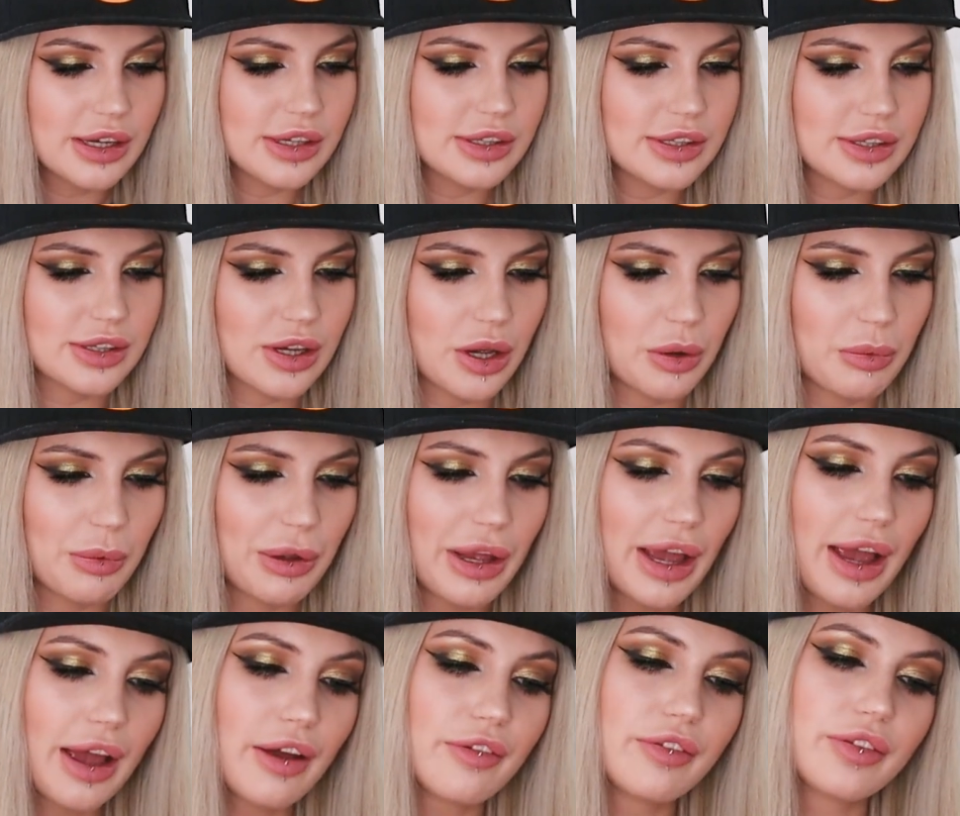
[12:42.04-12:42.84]
So we
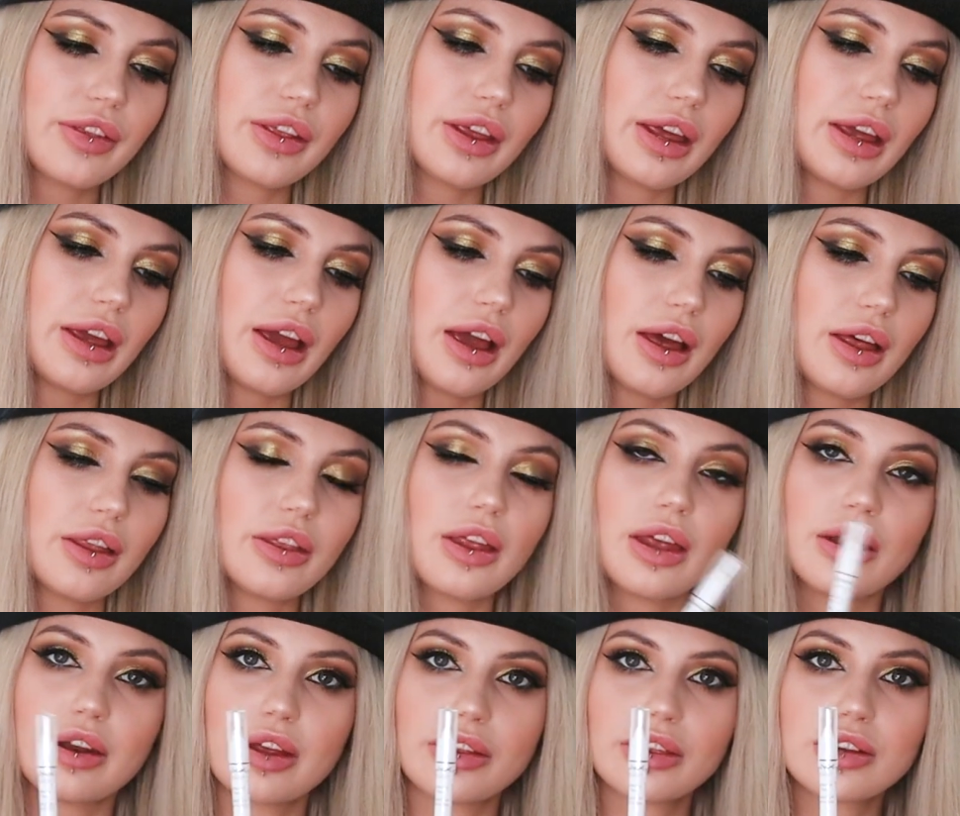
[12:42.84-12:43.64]
have the
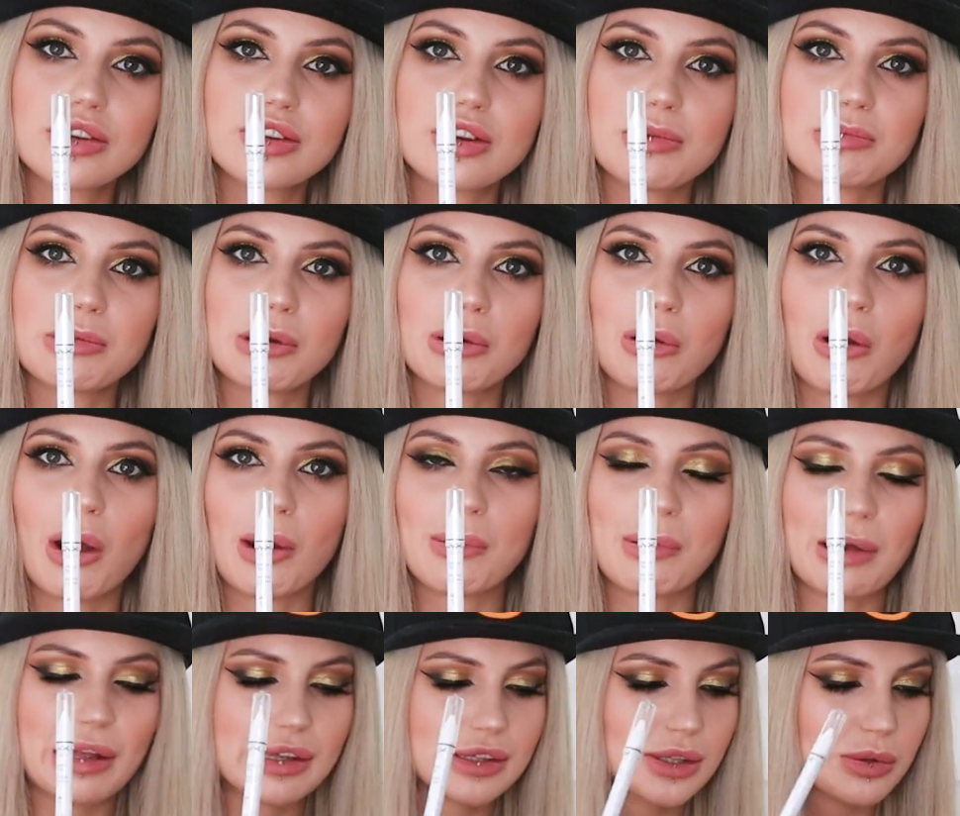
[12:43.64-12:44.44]
another jumbo eye
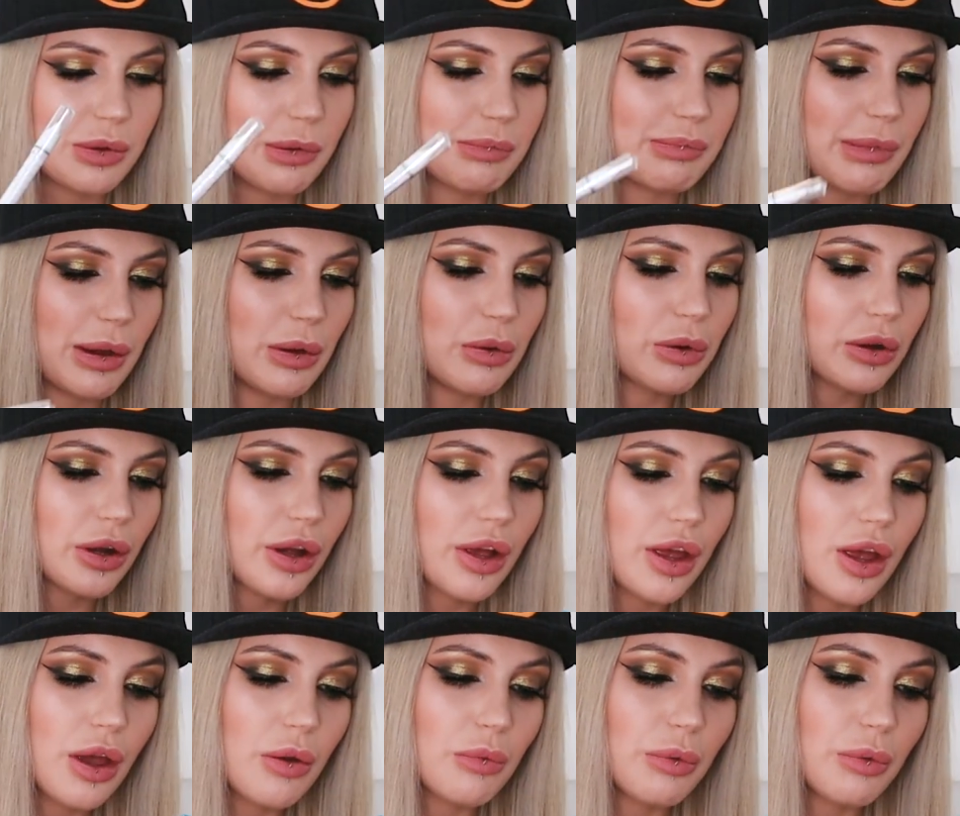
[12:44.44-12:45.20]
pencil in milk.